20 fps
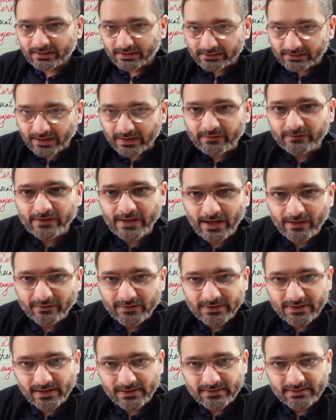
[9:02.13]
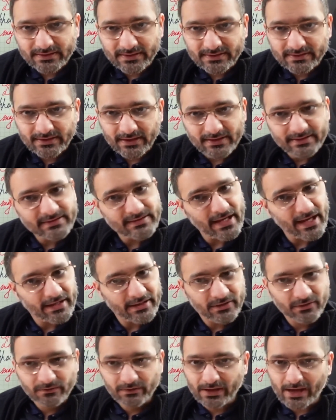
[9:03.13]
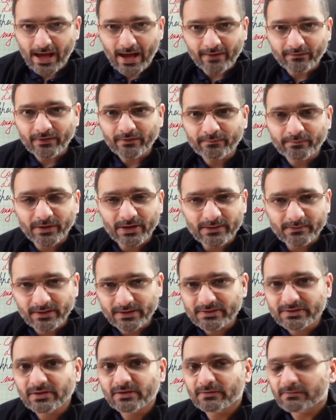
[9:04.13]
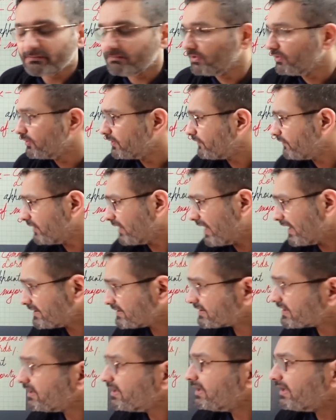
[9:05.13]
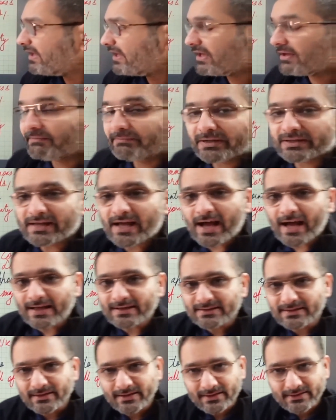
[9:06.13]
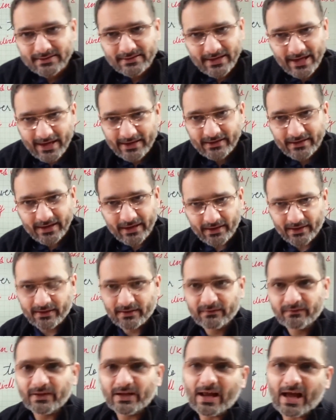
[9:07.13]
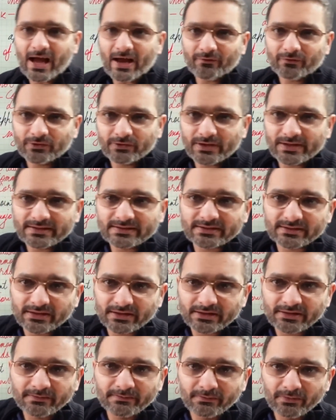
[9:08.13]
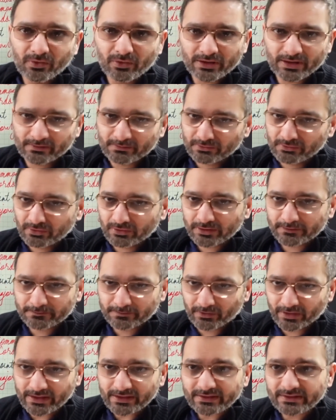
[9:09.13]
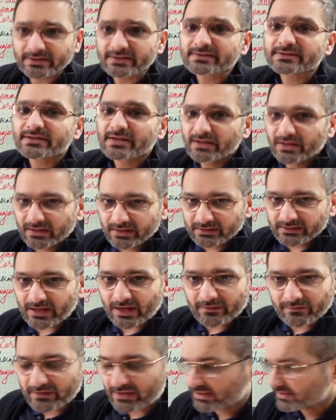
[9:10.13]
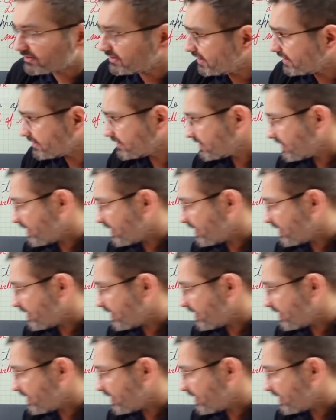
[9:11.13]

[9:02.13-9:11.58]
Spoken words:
that we have just discussed, and you will have a pretty much beautiful answer. But the answer doesn't end there. We'll have to insert more and more pointers that we are just